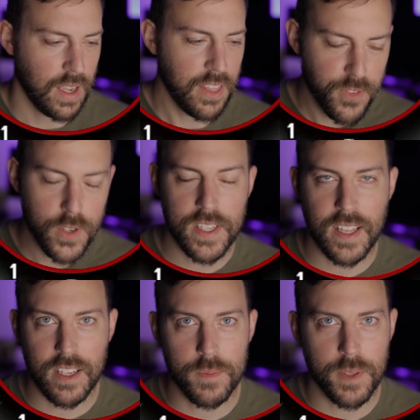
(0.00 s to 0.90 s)
And the first thing
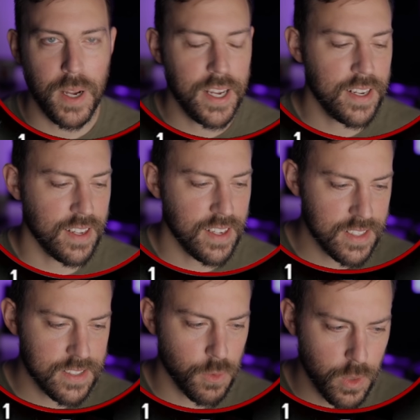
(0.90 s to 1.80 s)
that comes to mind
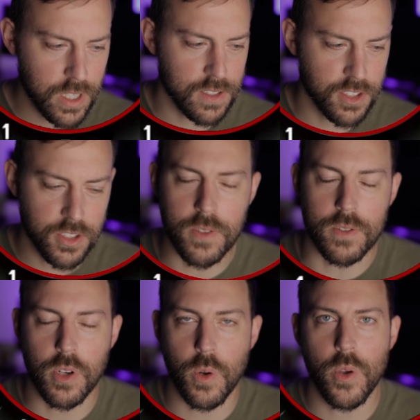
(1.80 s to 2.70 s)
is, well,
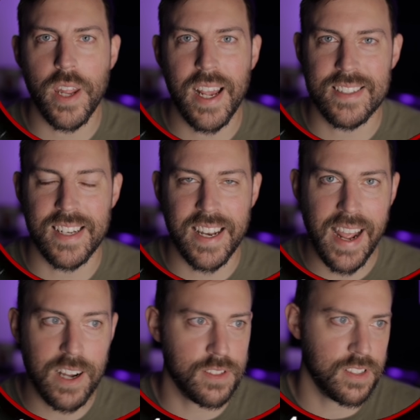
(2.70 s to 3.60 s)
shoot, Toyota hasn't
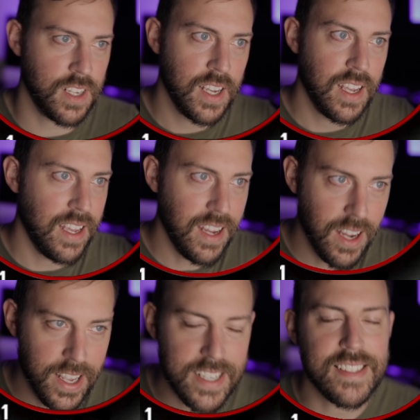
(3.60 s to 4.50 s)
announced
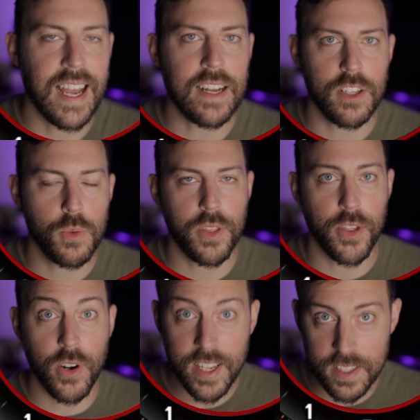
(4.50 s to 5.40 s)
uh, exactly what
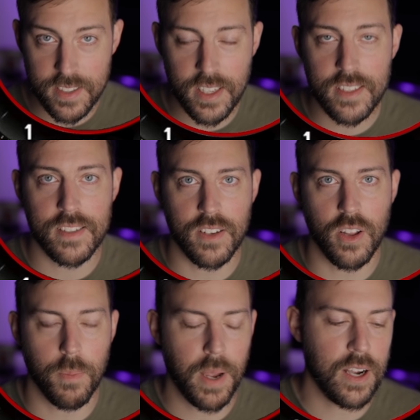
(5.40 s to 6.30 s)
their 86 is
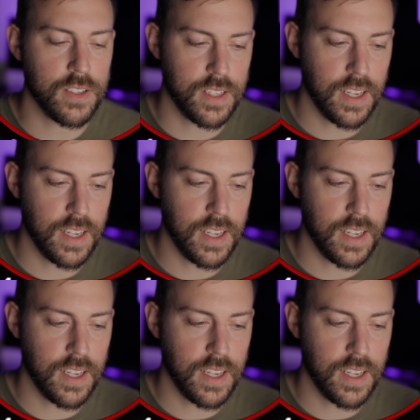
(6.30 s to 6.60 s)
all about.